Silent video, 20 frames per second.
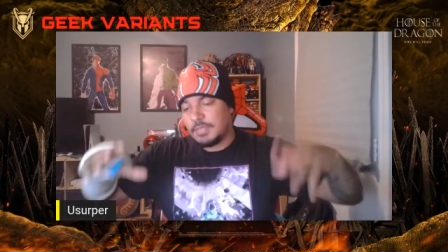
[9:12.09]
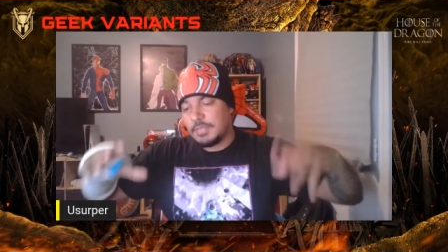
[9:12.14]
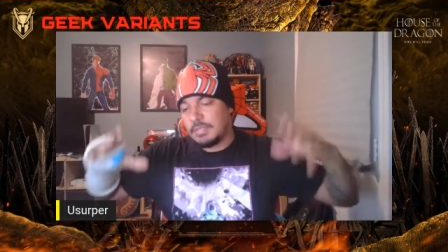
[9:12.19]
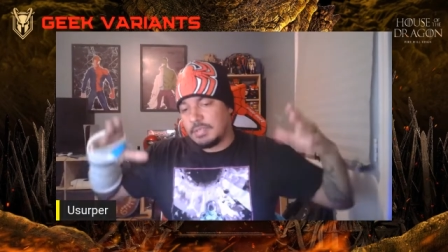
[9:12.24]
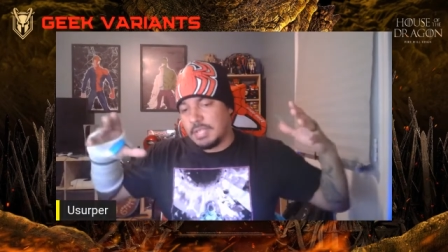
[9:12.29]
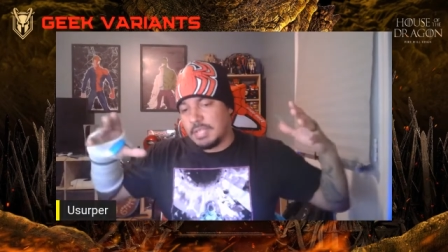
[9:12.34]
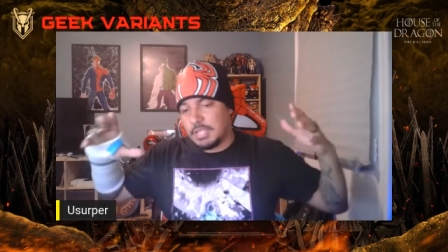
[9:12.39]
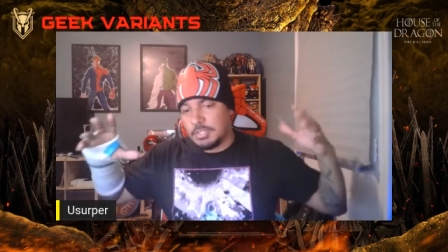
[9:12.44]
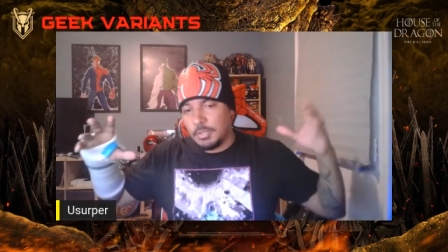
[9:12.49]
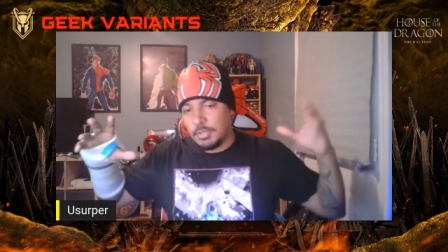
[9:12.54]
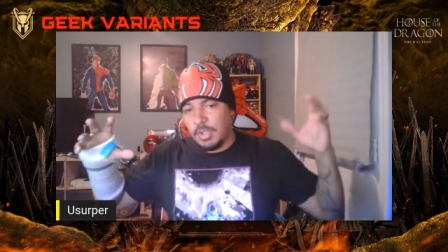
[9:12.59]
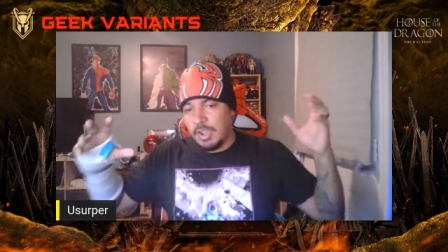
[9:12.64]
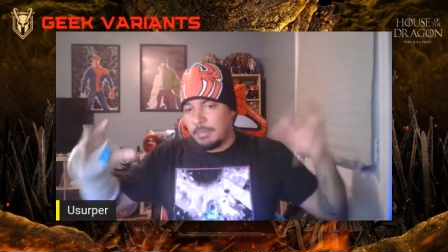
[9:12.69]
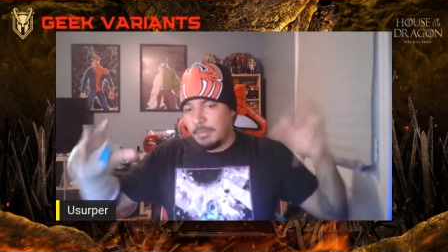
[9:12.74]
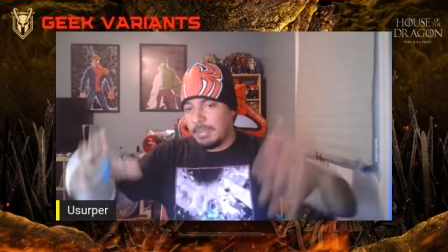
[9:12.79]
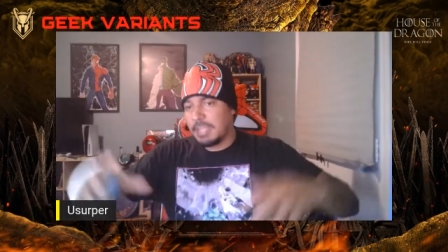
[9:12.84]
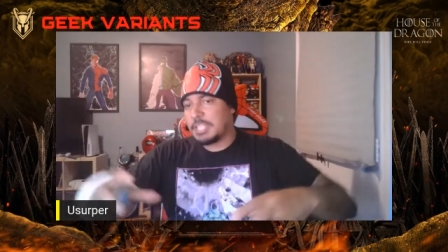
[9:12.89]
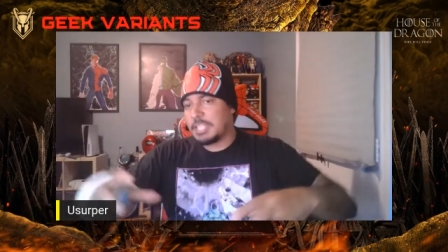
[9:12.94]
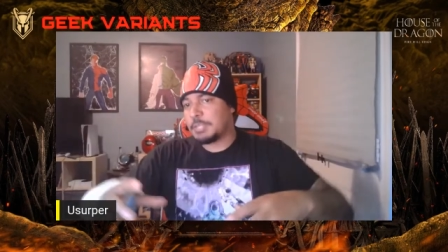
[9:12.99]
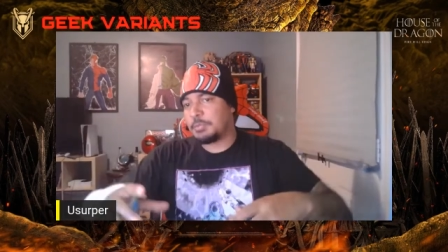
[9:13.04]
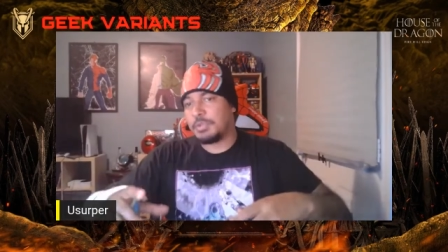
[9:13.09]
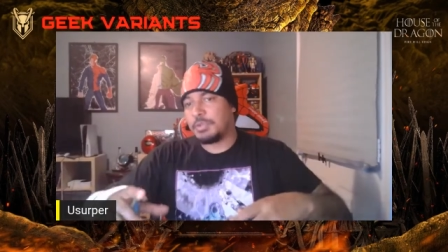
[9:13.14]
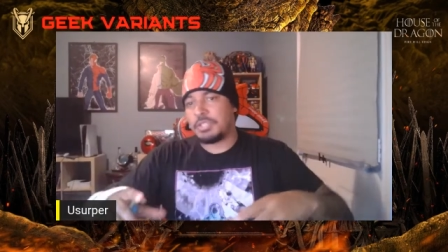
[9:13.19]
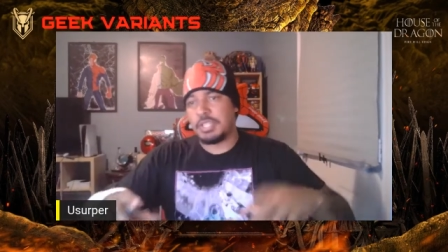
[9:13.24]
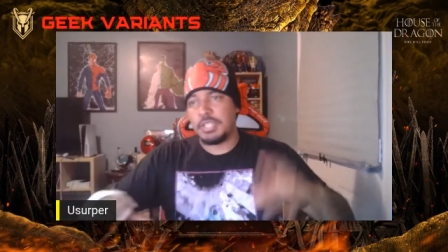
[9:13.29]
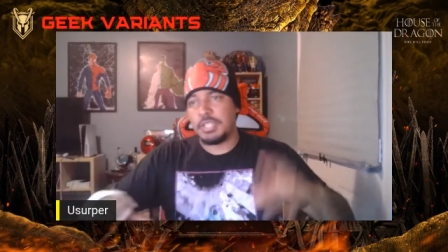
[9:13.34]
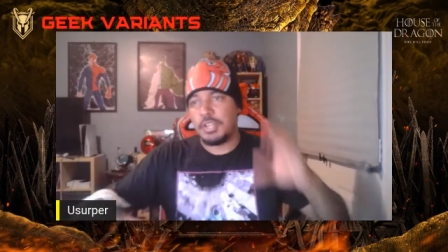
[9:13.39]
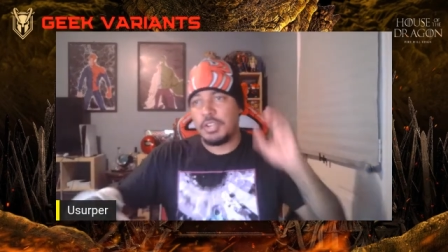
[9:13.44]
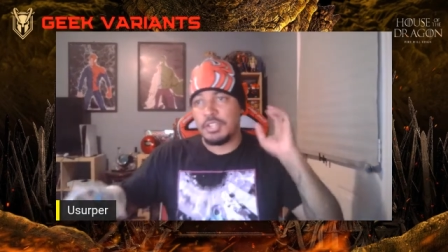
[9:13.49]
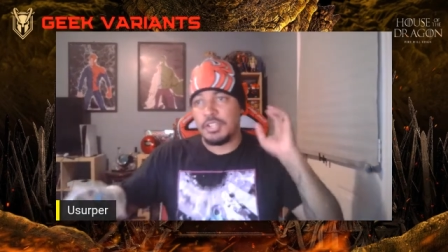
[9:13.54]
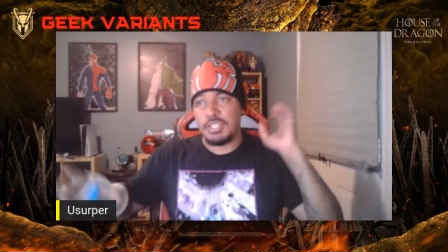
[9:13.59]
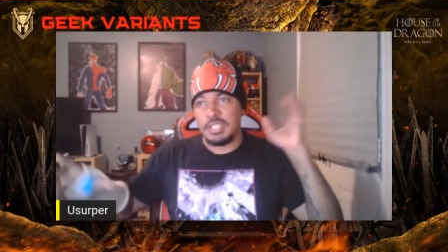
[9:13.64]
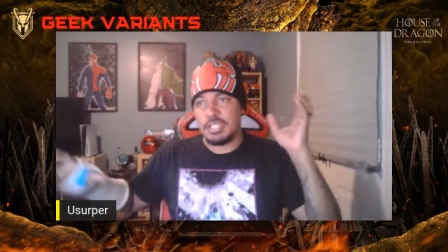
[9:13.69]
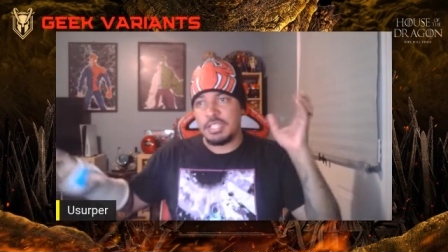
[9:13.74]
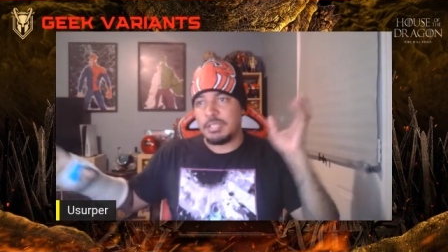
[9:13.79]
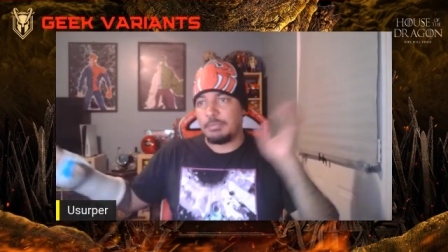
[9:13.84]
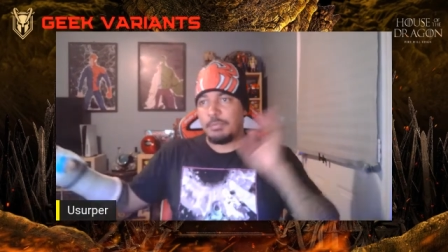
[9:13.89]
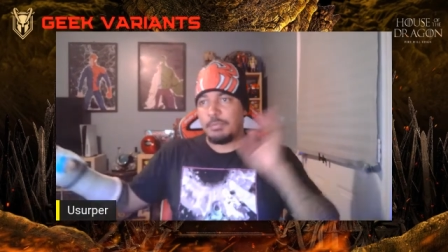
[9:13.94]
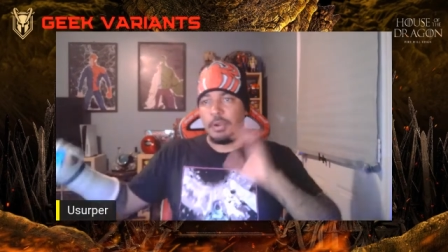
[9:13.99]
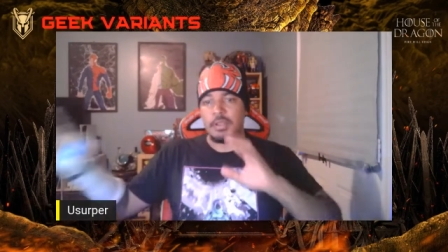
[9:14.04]
So that so everybody gets pushed in there, and
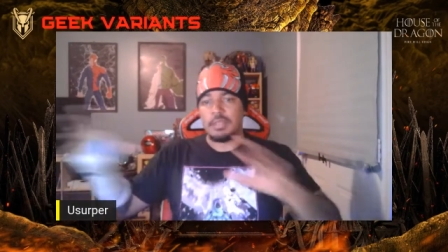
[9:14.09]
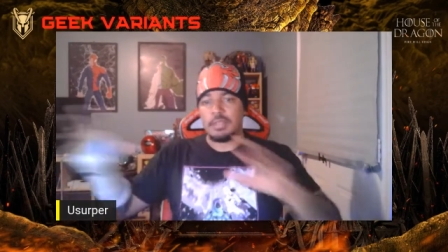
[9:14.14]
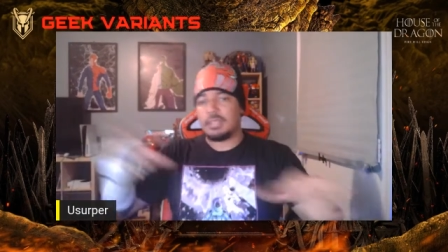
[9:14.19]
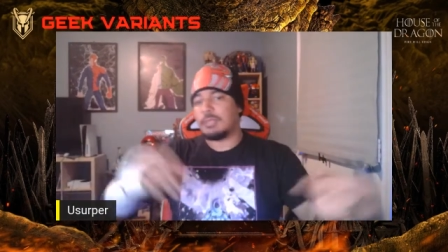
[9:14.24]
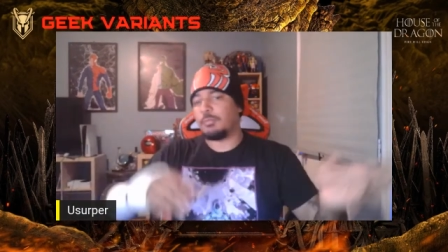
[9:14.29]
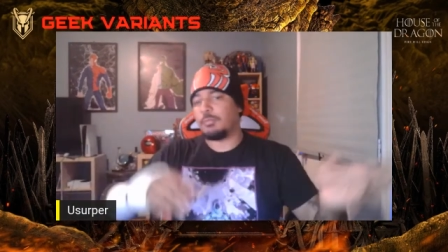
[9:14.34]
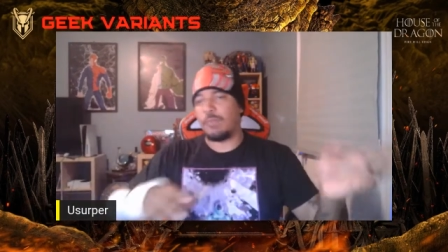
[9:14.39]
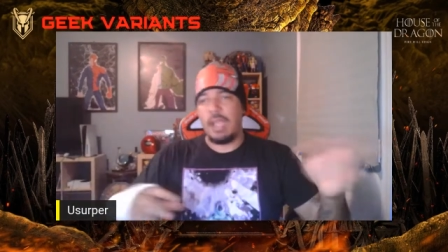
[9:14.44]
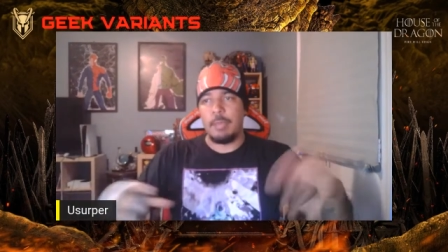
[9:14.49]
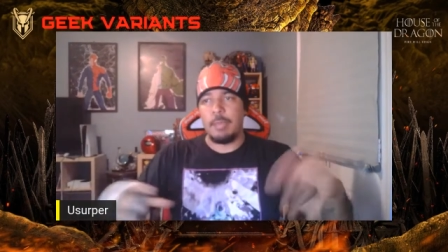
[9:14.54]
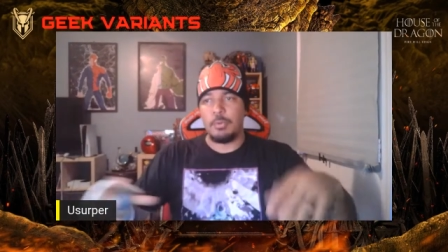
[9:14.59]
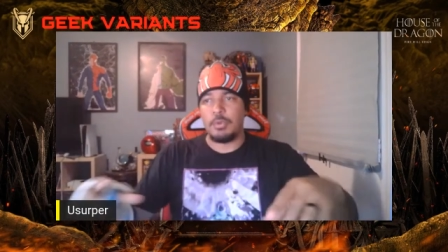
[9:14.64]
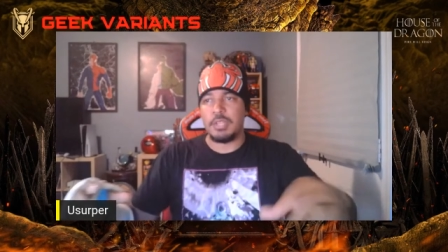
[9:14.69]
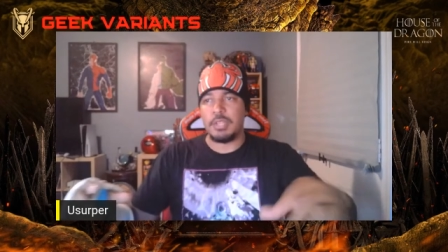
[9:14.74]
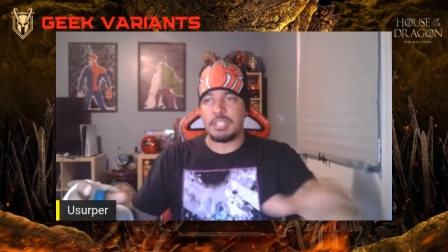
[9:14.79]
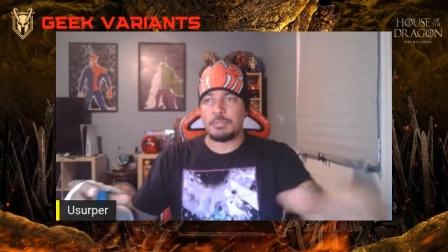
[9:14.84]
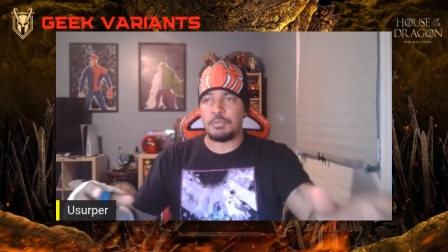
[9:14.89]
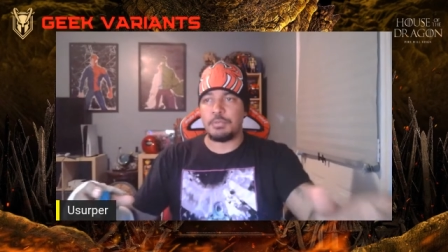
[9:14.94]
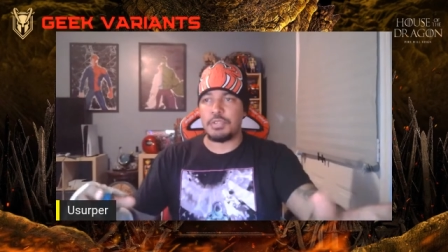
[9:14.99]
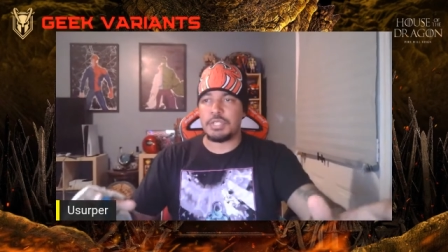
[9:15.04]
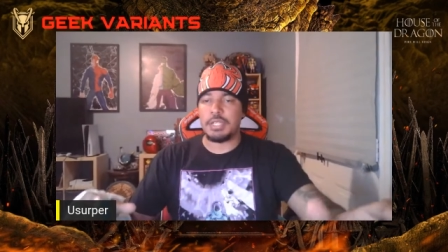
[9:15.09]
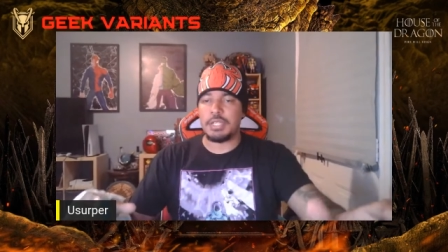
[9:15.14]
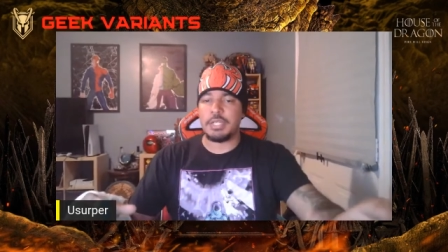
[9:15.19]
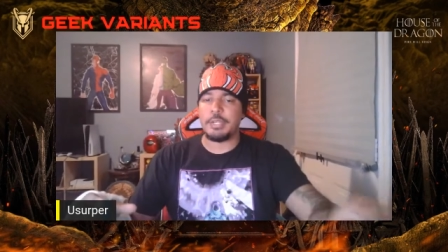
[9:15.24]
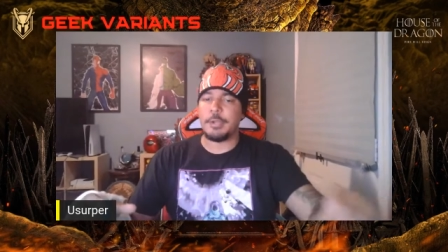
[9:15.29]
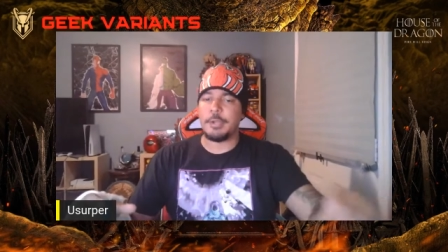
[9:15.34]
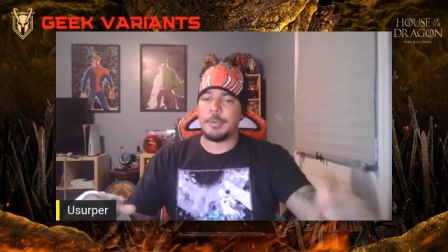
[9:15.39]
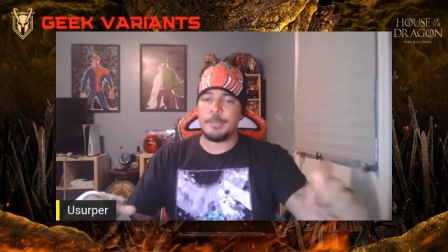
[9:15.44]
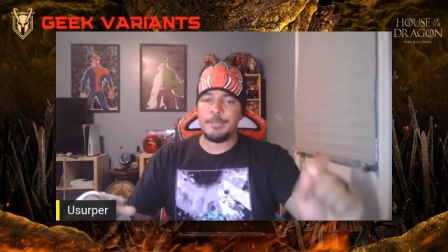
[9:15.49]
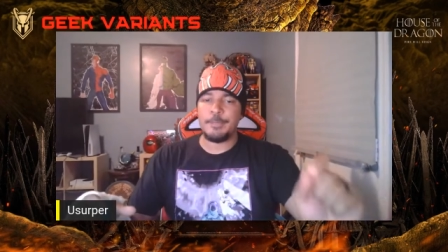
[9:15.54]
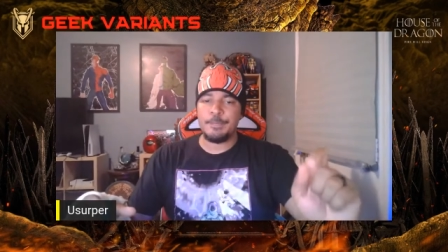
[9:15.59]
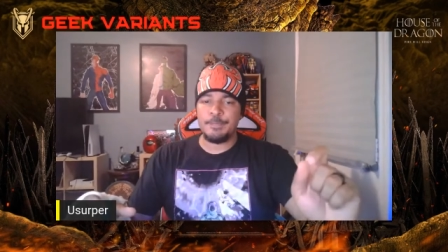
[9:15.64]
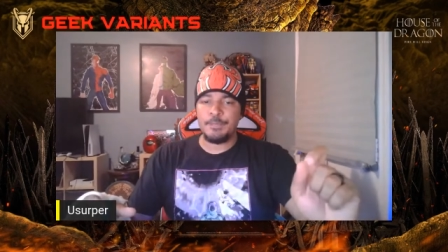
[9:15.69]
she's part of the rabble who gets pushed in there.